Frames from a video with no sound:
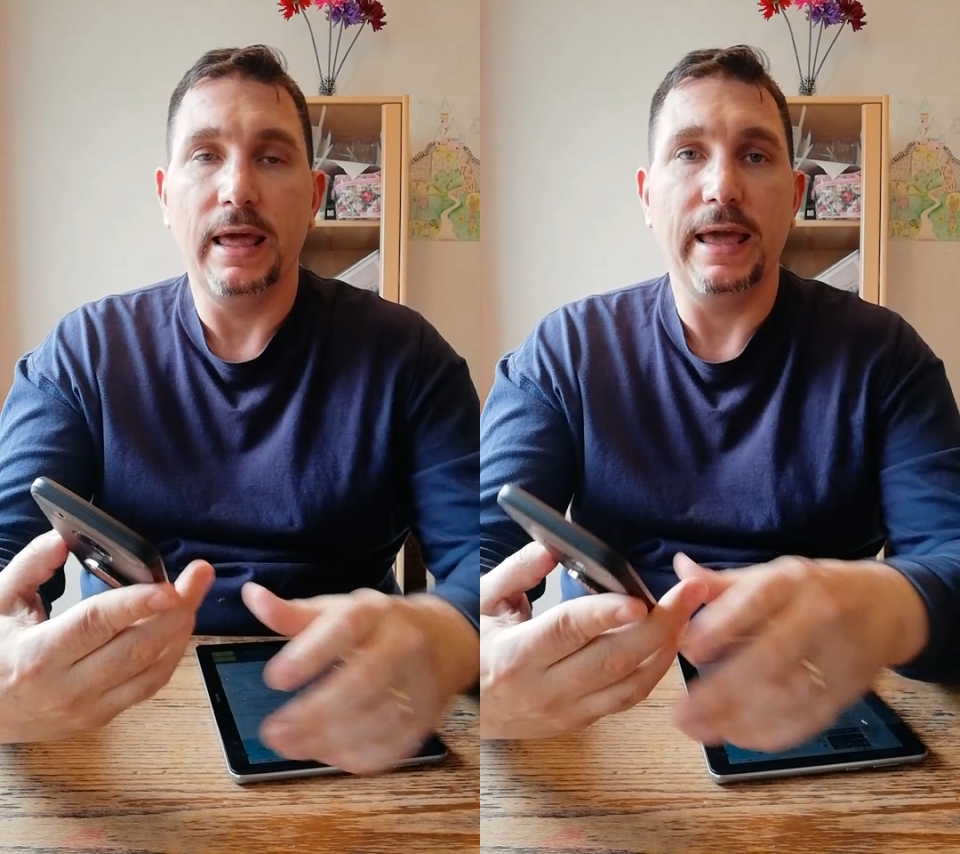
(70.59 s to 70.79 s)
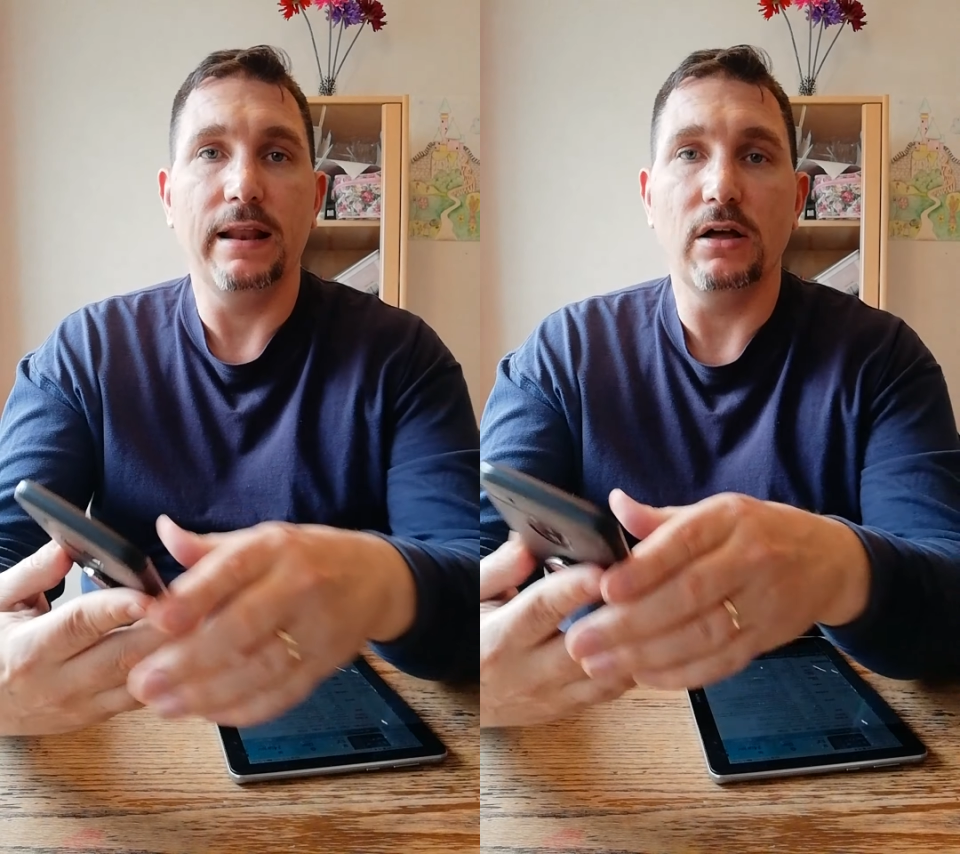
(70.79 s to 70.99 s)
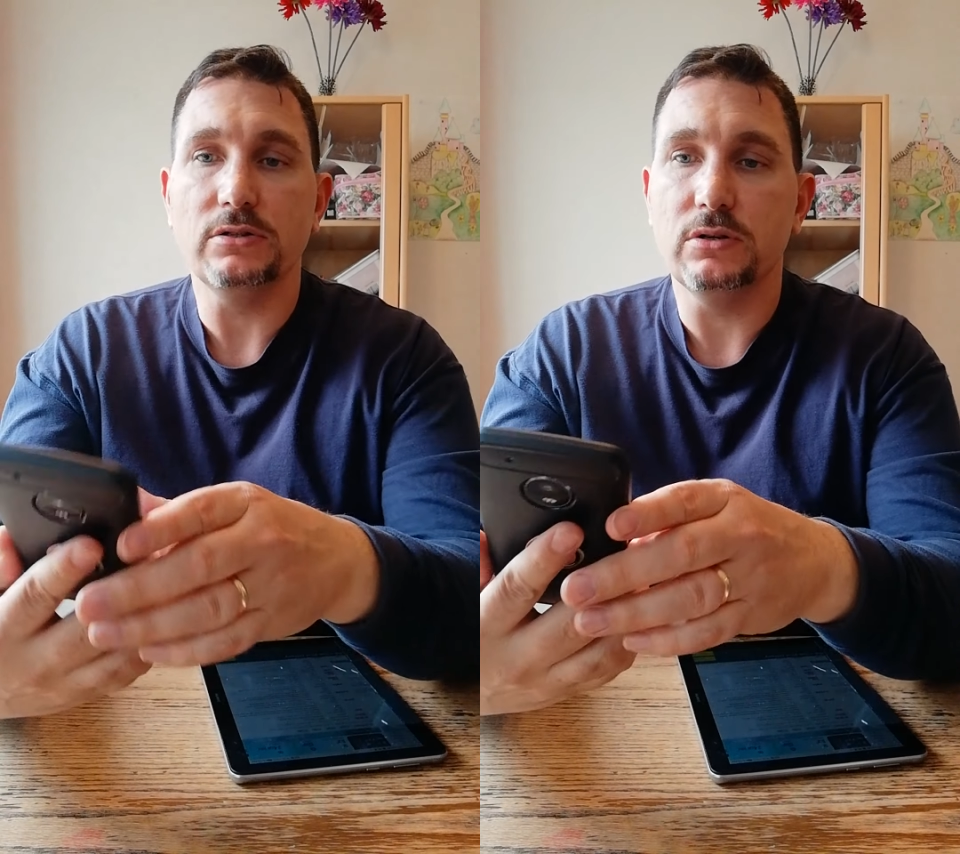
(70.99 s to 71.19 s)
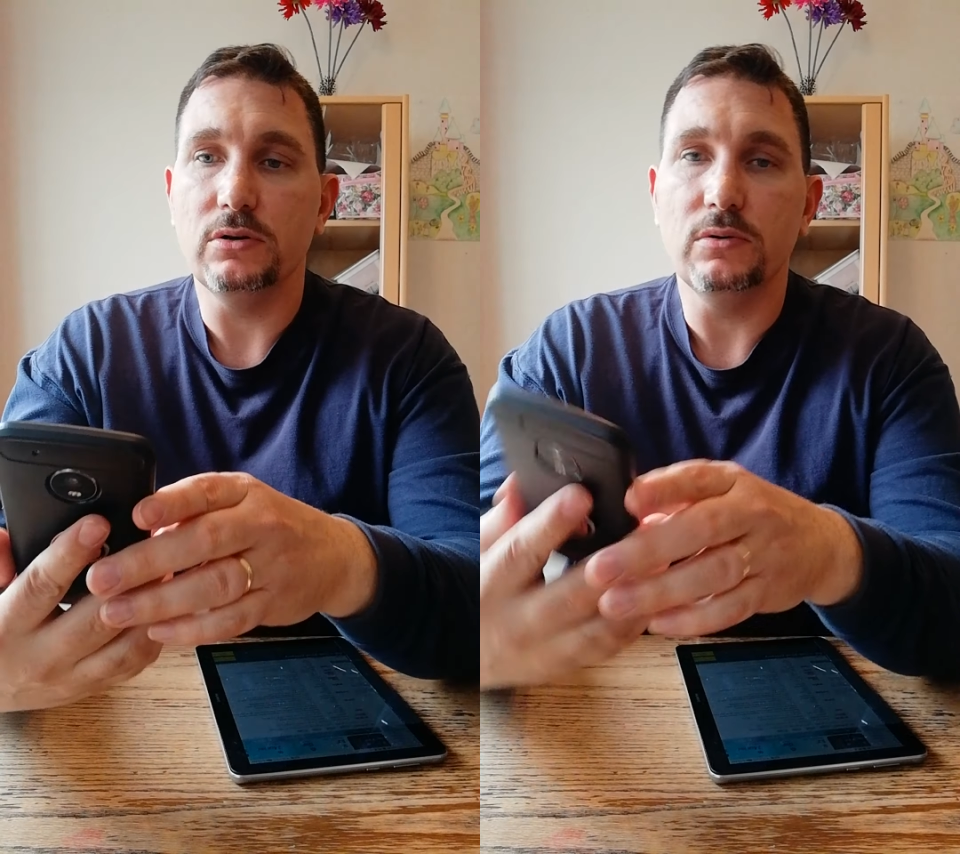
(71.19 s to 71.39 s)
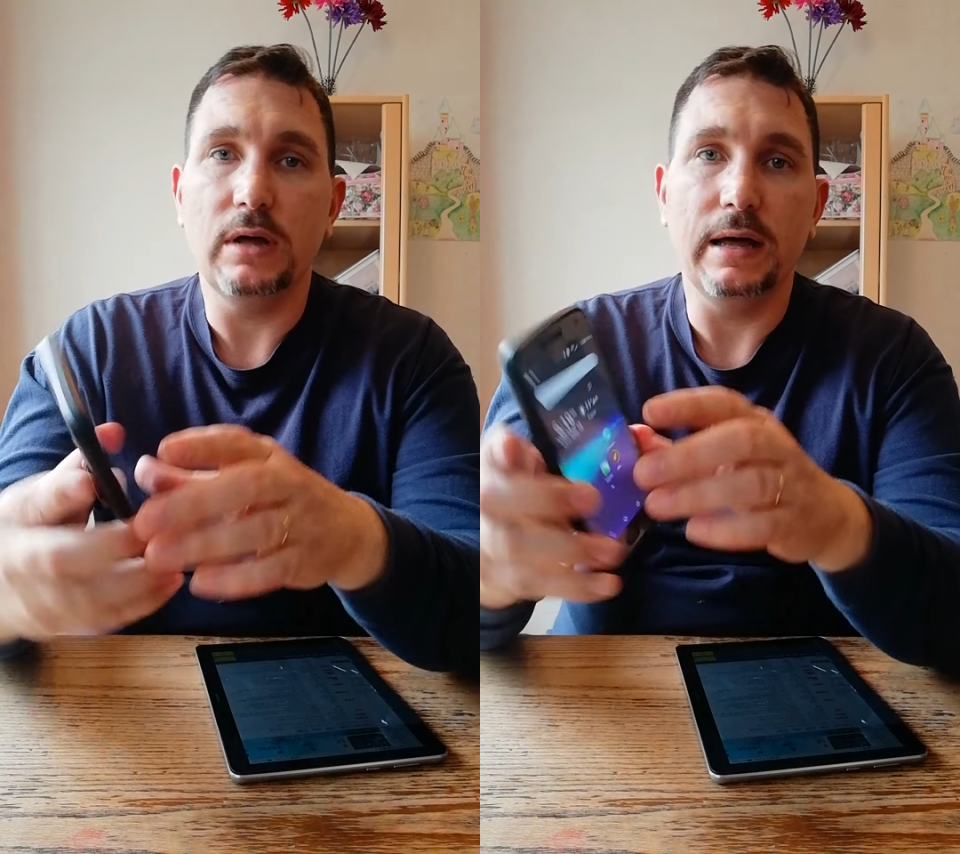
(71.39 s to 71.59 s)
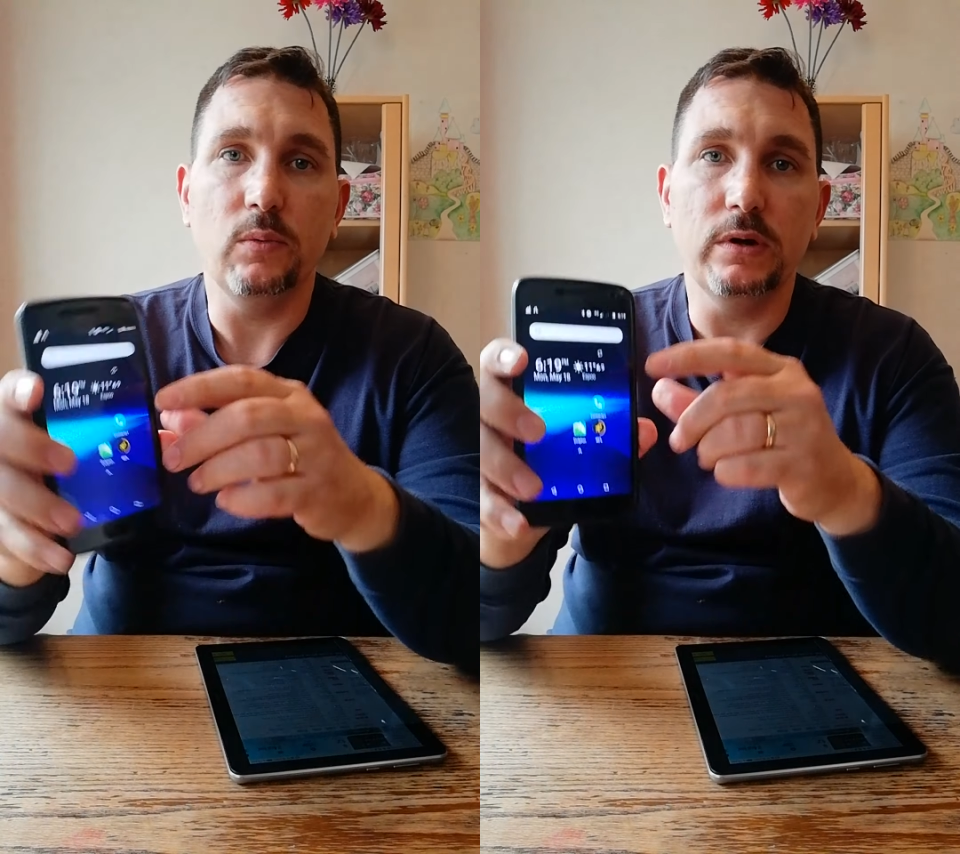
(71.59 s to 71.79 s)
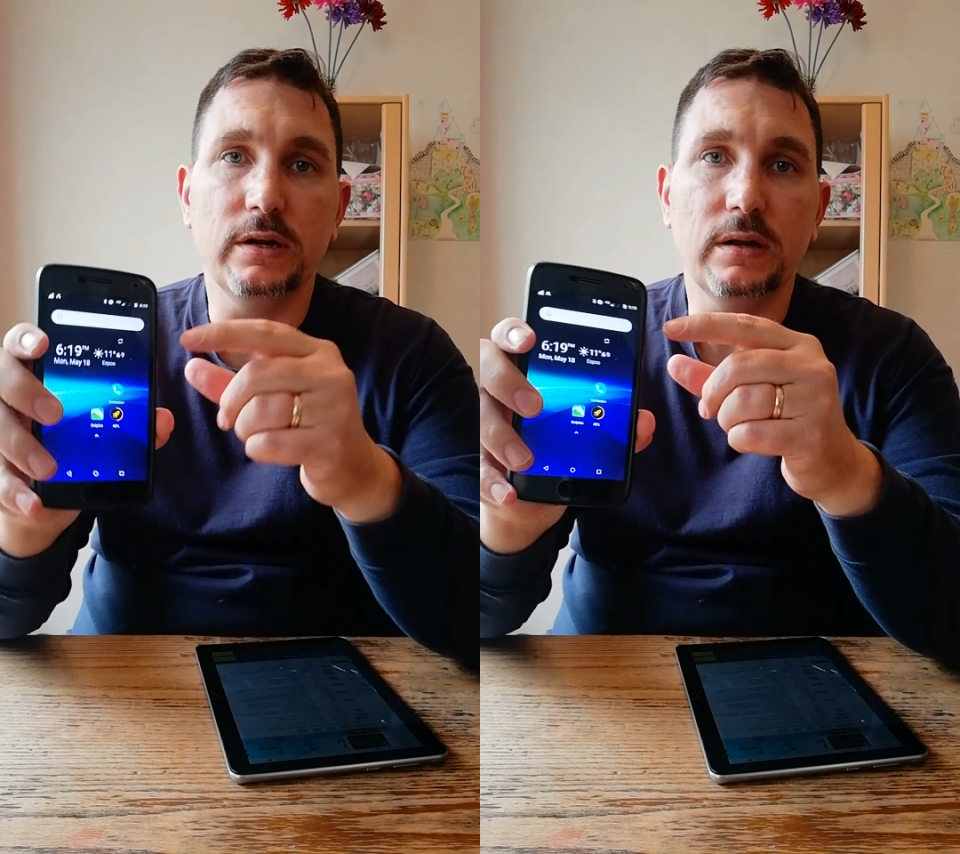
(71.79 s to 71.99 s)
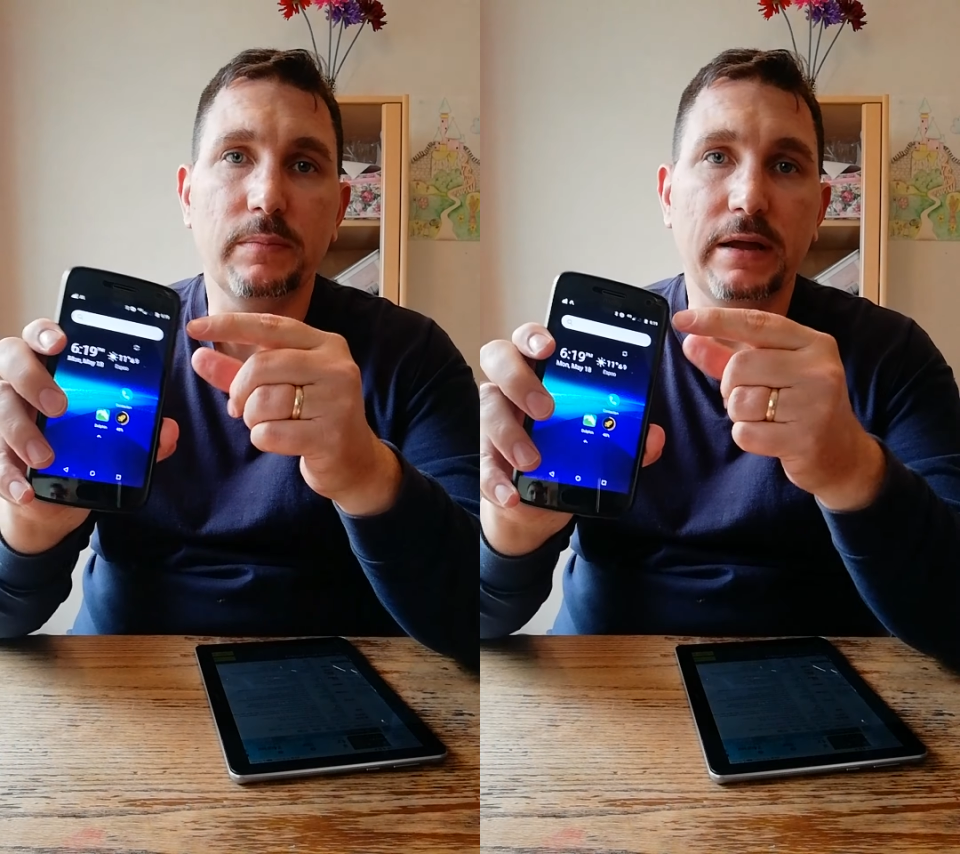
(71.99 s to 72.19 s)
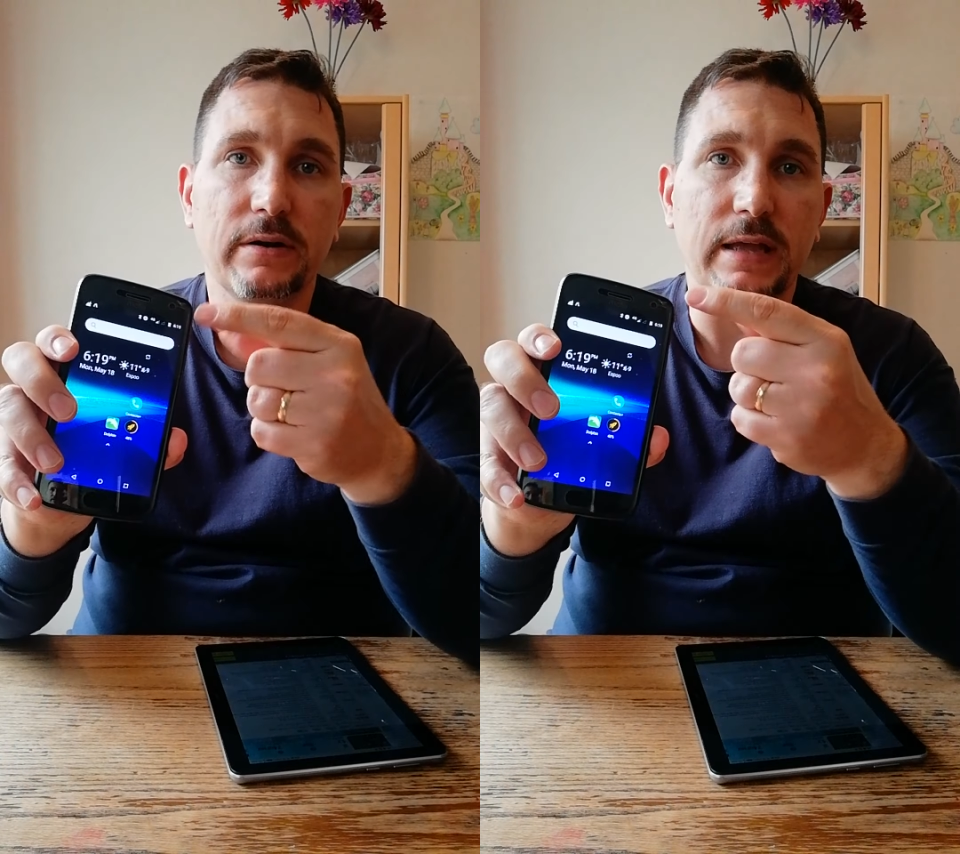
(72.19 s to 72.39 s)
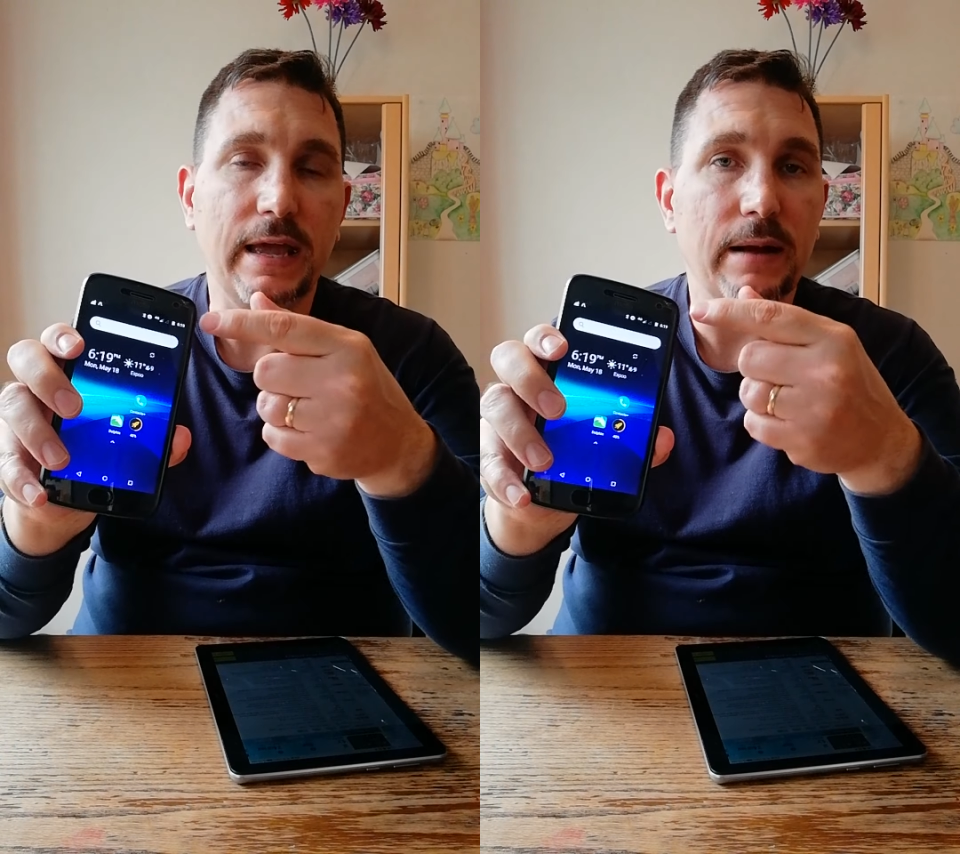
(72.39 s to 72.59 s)
and also I wanted a better
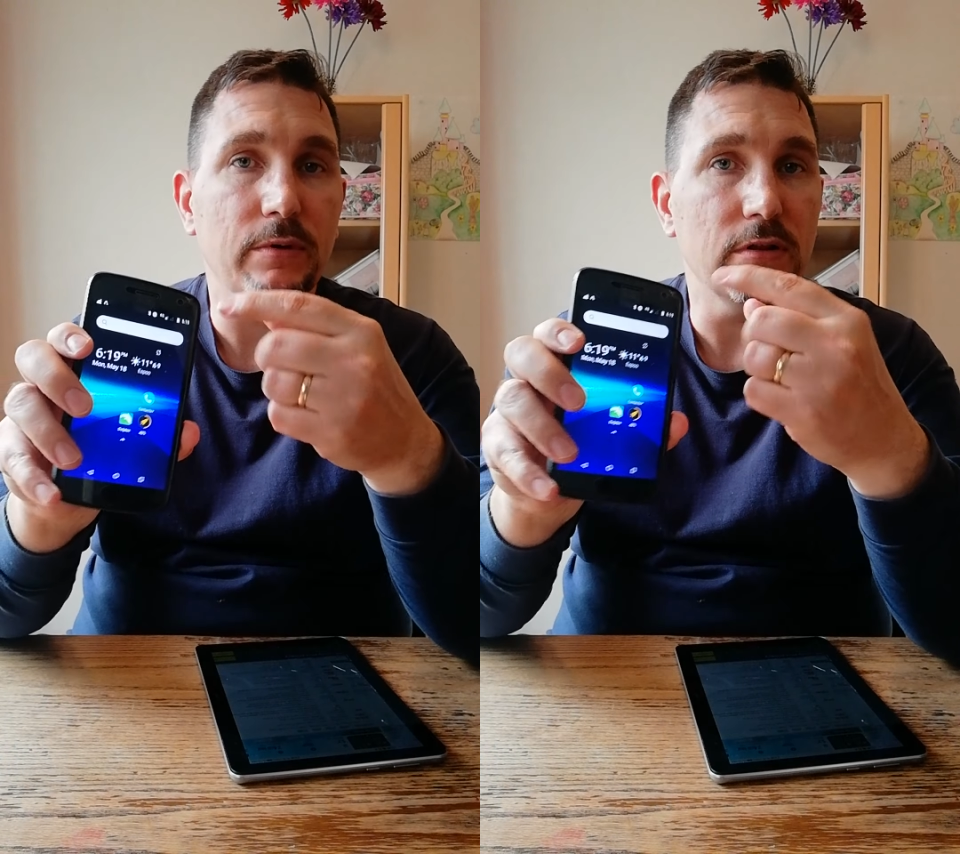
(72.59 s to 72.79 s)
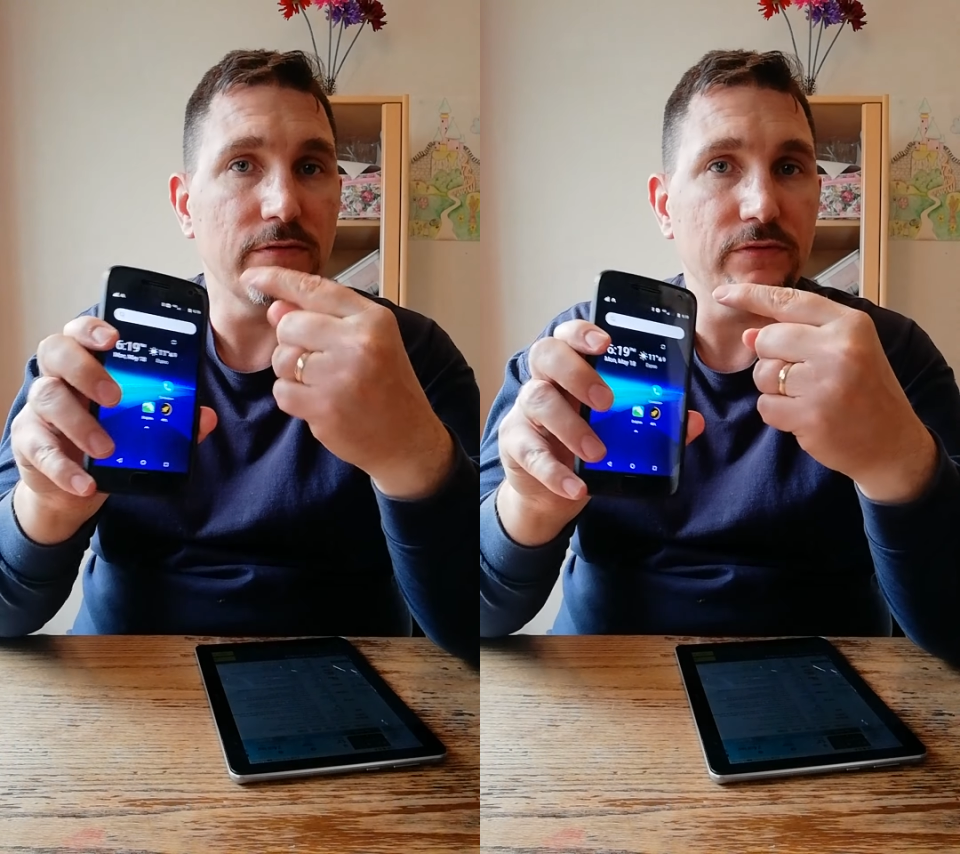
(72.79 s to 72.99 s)
camera on the